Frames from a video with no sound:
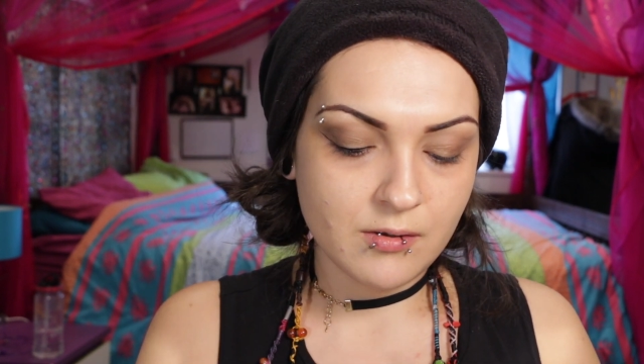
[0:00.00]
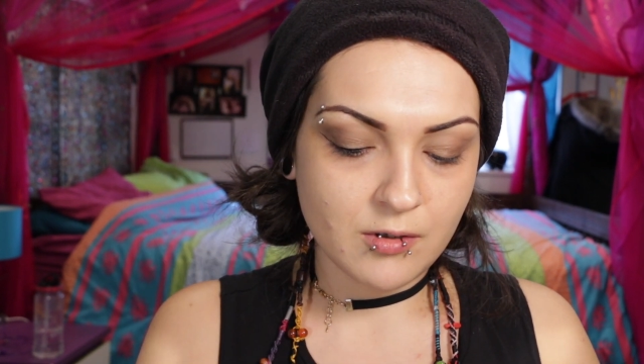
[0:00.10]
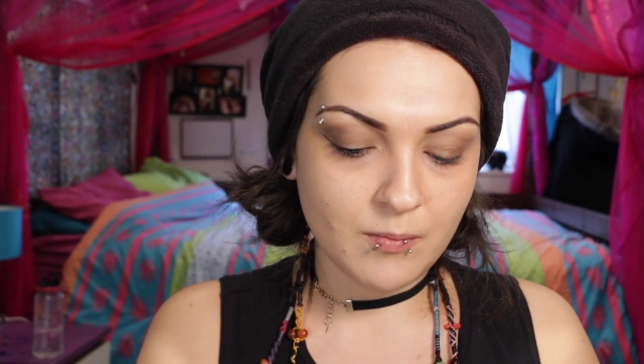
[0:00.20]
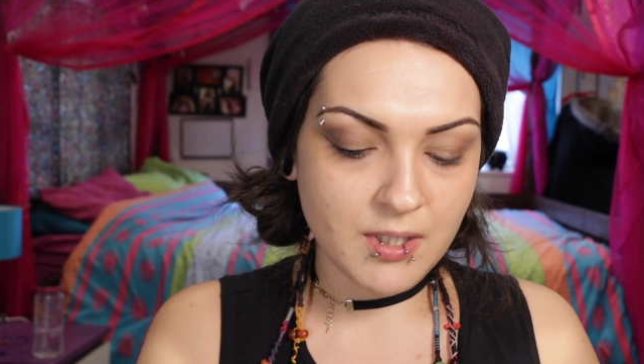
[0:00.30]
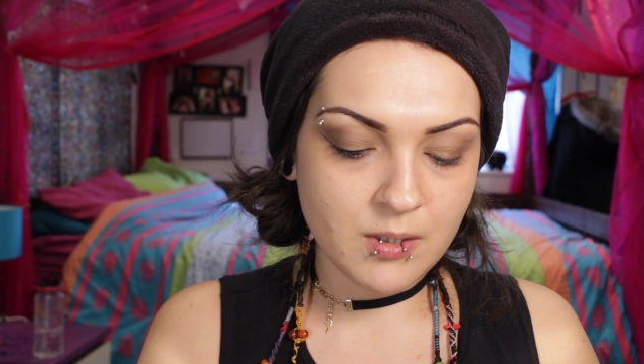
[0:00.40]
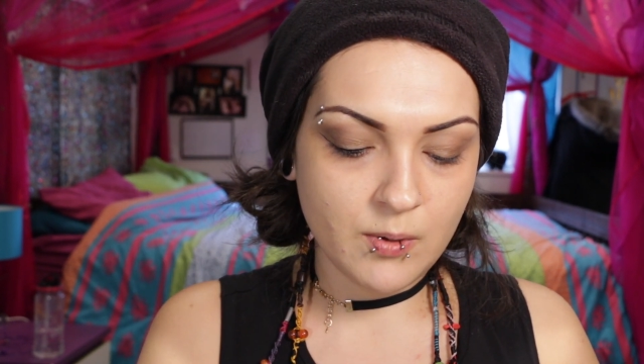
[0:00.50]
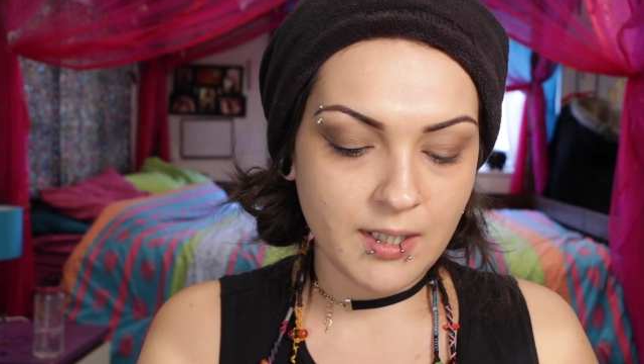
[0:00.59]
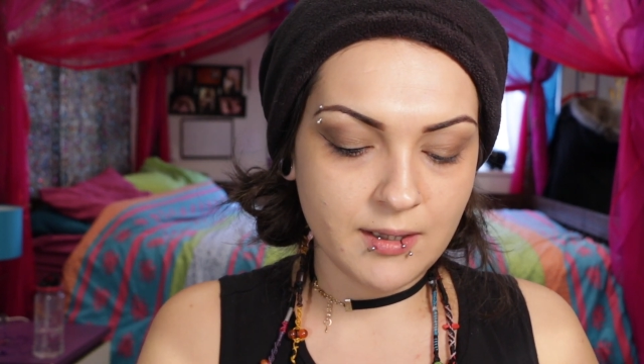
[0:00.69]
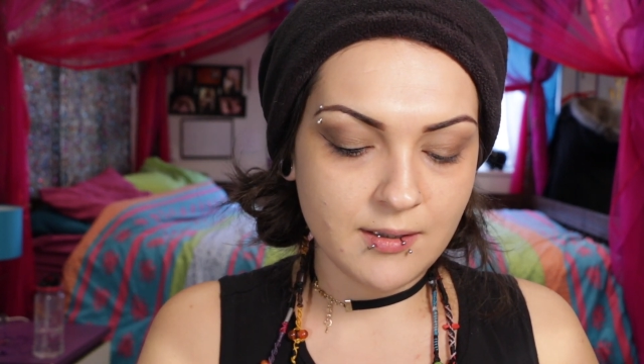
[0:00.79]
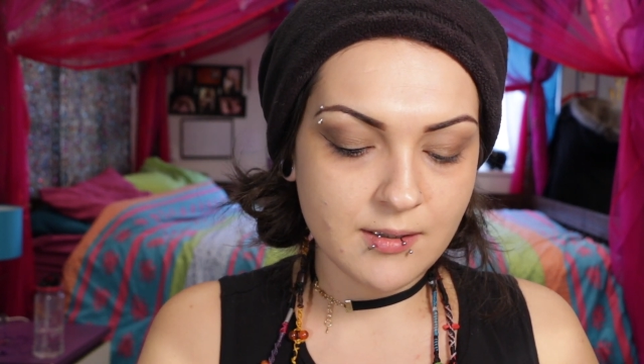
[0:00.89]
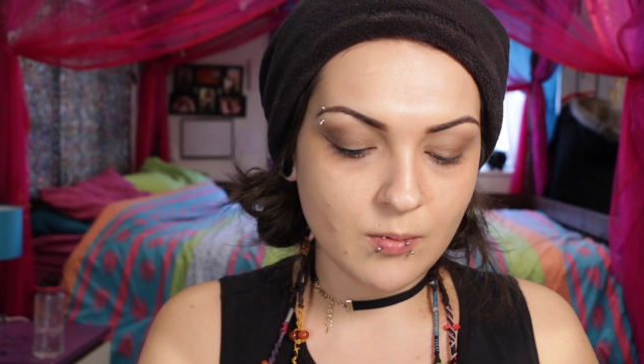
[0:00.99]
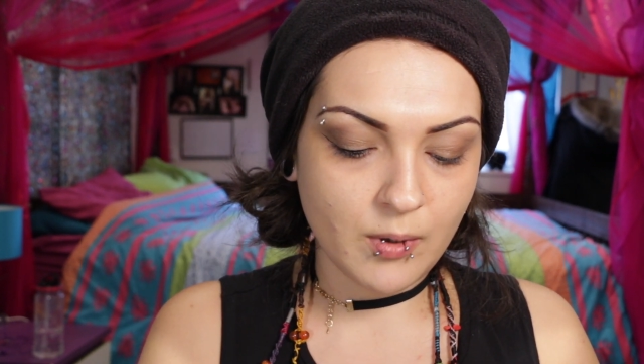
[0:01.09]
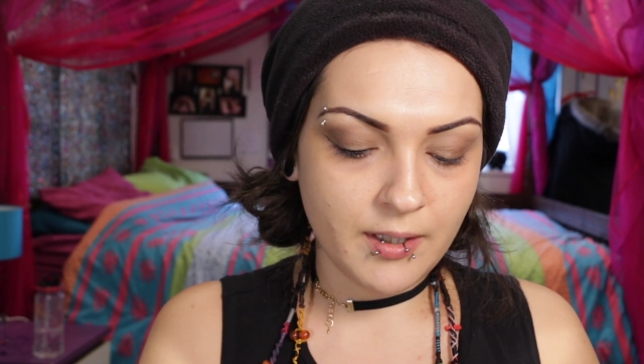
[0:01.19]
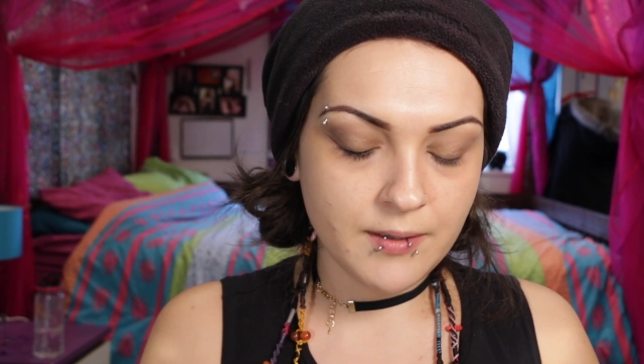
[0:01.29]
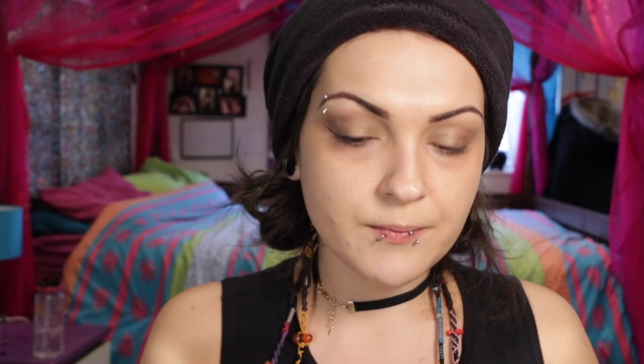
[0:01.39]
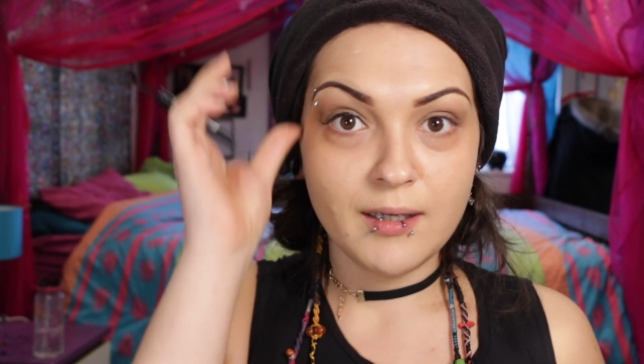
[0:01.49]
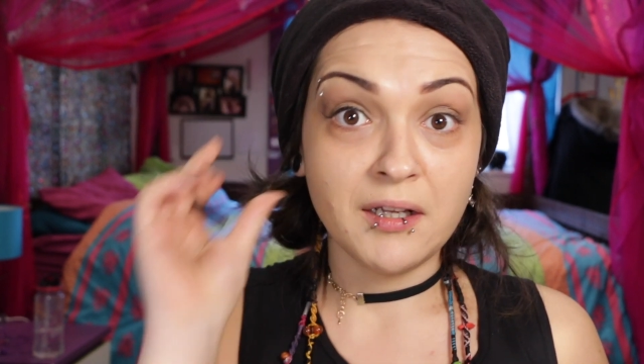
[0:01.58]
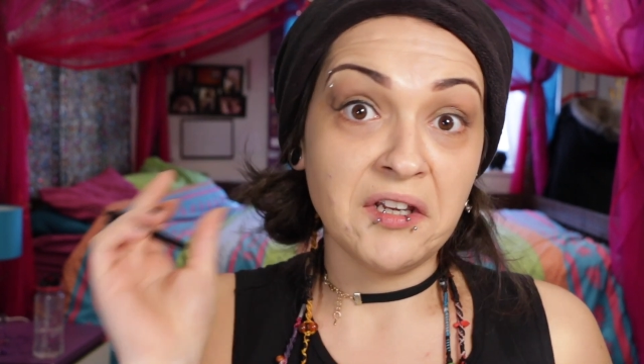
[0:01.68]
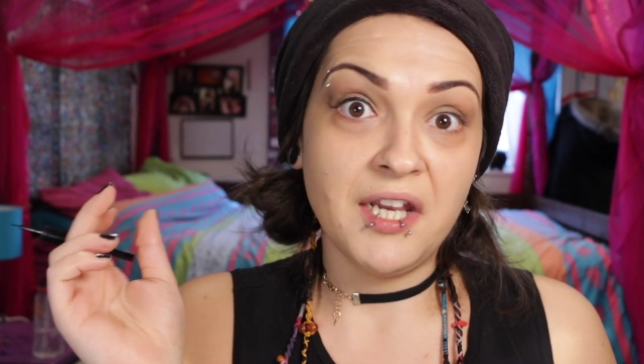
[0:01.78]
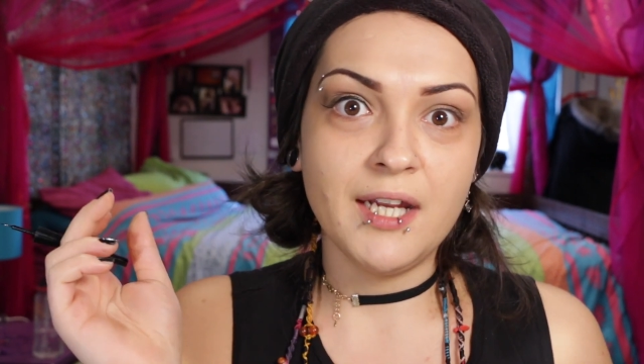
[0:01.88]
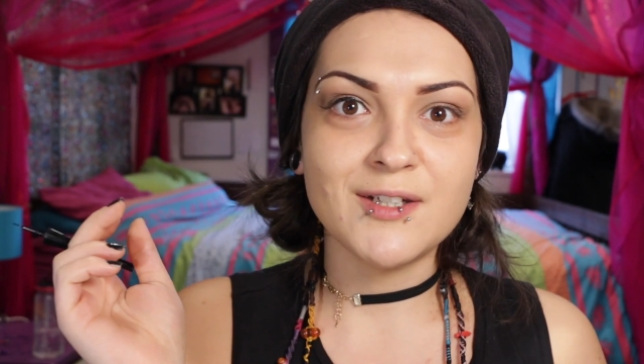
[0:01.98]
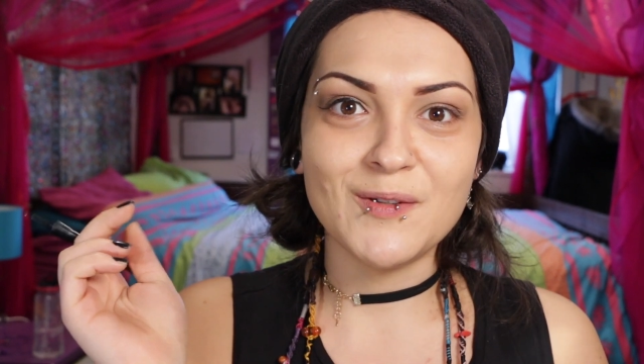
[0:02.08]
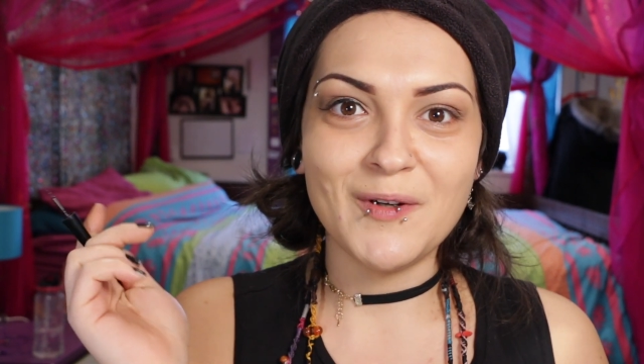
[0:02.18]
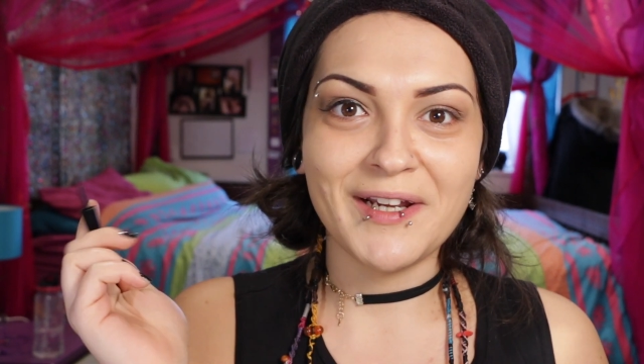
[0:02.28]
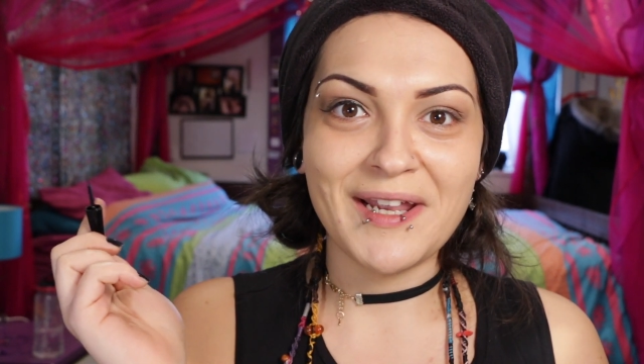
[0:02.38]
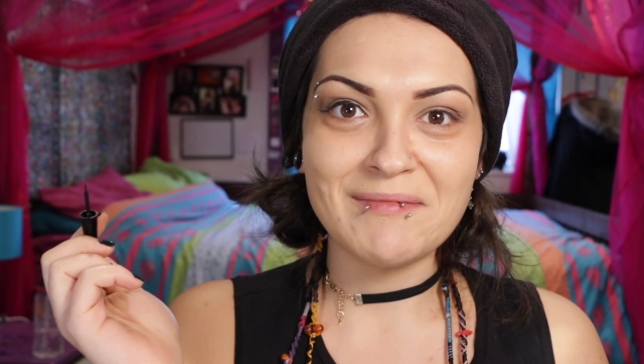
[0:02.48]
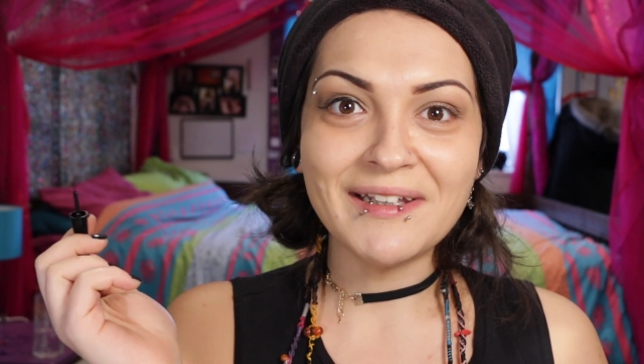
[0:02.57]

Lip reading: So by doing it this way, it should work out